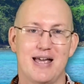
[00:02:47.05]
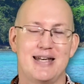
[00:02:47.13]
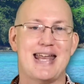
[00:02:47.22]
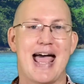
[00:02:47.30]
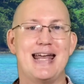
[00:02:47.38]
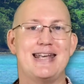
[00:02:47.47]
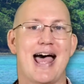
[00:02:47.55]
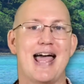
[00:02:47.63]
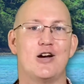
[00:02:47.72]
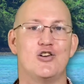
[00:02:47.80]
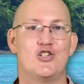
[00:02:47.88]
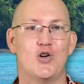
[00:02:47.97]
Dad and I
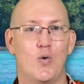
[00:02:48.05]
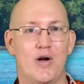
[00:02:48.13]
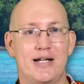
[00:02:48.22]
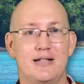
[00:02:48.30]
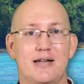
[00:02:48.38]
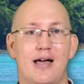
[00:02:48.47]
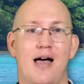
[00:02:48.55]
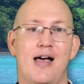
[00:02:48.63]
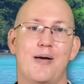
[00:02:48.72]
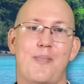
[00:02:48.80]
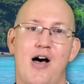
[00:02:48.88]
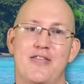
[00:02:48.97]
are joined
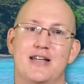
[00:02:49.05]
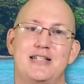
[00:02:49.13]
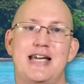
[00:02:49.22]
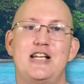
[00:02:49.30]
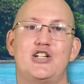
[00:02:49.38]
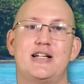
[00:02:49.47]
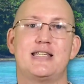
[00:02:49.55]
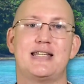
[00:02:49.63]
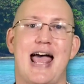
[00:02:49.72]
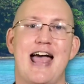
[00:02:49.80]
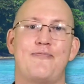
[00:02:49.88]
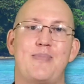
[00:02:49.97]
on the teaching
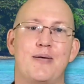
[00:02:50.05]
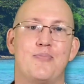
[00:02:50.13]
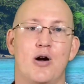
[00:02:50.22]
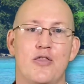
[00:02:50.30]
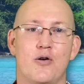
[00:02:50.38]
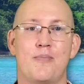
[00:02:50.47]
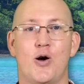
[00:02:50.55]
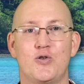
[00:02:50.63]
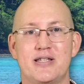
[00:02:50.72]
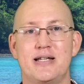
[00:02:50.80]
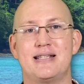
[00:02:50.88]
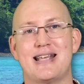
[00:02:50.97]
staff by Brother
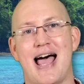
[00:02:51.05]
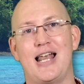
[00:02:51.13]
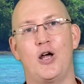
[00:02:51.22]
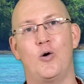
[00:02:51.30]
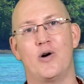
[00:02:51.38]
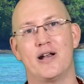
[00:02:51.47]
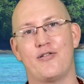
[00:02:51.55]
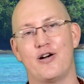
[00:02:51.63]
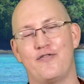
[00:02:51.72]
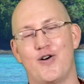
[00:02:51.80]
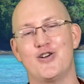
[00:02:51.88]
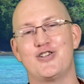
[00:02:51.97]
Mosi Silo, one of our
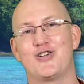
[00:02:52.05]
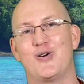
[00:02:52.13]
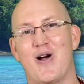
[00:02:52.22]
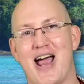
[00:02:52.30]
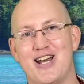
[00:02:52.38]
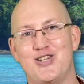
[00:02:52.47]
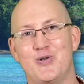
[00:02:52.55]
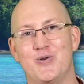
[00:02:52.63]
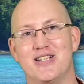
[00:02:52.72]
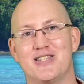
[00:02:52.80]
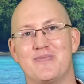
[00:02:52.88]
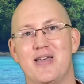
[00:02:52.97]
first
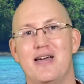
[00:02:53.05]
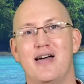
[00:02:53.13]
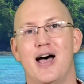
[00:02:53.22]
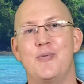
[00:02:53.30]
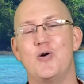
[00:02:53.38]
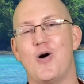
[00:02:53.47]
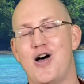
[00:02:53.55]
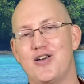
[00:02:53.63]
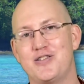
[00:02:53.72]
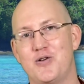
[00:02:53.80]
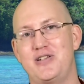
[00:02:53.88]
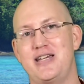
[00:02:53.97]
graduates, who
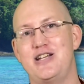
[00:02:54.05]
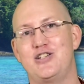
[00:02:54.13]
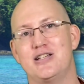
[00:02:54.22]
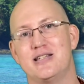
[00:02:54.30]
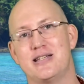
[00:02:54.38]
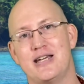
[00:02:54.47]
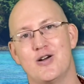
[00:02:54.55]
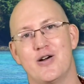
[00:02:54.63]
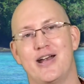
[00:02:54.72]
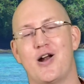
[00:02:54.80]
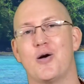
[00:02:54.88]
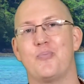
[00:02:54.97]
also teaches here
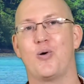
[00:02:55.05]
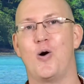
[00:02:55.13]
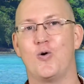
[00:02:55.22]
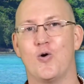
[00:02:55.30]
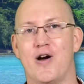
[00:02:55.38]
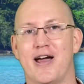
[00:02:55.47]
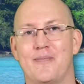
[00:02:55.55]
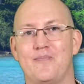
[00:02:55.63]
in our program.